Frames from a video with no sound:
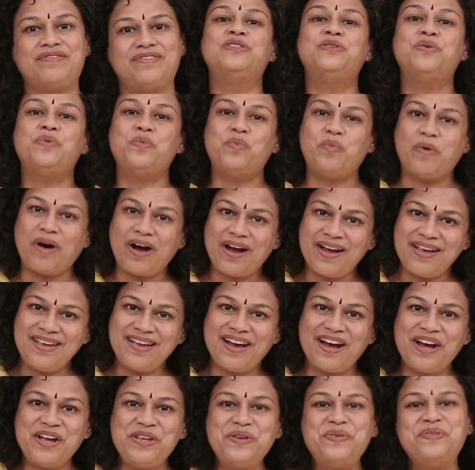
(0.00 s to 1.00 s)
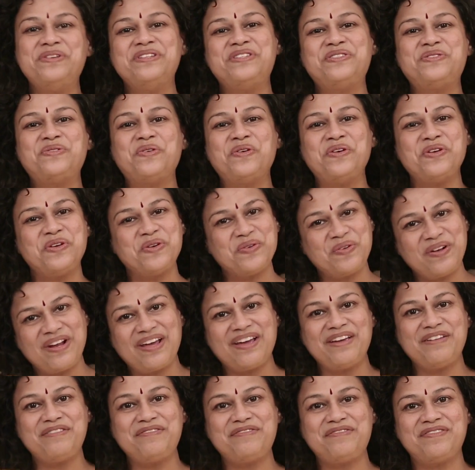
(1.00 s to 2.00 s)
So why are you destroying your
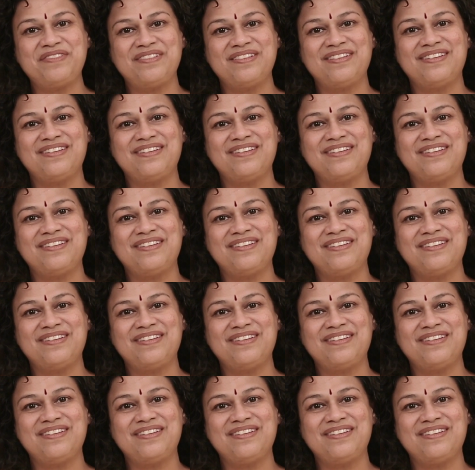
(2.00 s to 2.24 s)
life?